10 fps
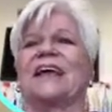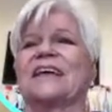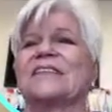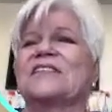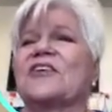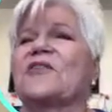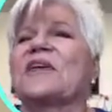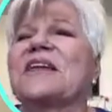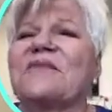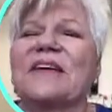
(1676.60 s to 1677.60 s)
So
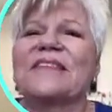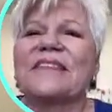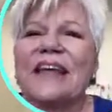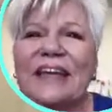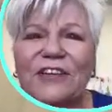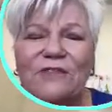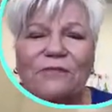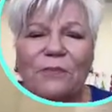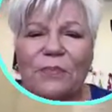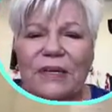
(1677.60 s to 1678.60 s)
anyway, thank you
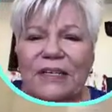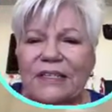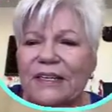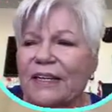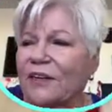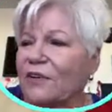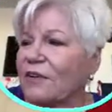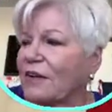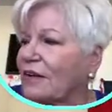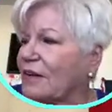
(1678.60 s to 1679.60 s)
for being here.